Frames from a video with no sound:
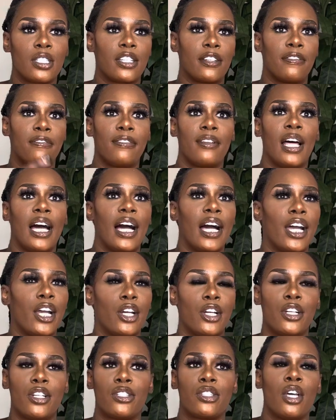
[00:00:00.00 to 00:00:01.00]
and
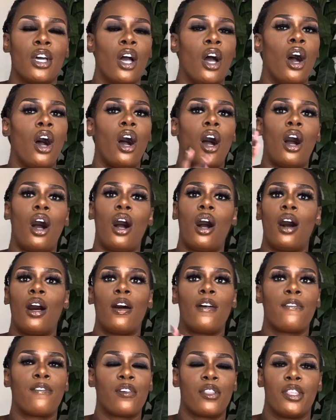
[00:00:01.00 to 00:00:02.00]
flyers,
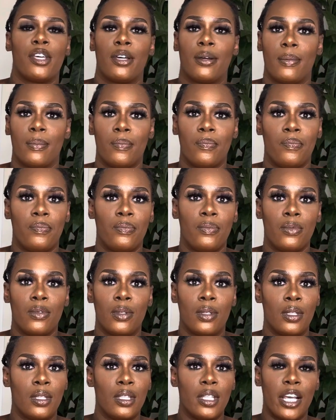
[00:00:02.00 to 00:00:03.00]
all for them.
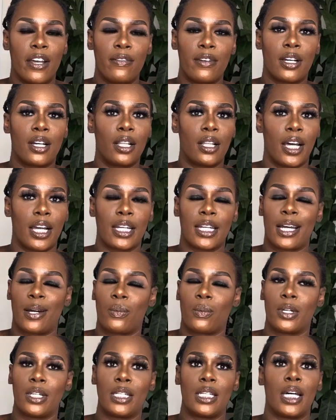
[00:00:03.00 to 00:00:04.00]
Never collect not
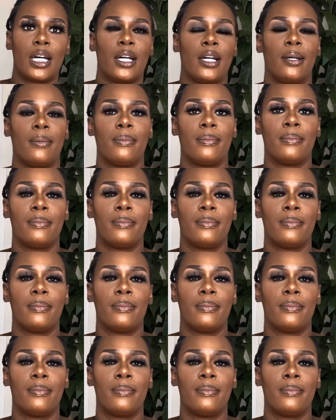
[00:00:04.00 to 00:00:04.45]
one dime.